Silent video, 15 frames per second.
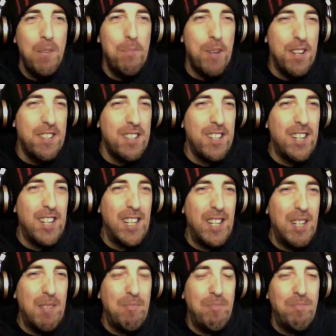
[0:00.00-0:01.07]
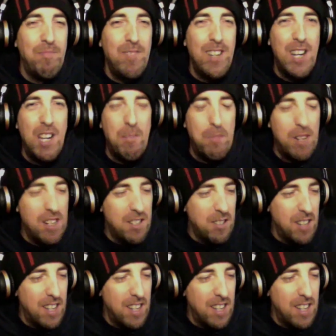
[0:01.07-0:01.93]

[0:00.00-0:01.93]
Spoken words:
But yeah, but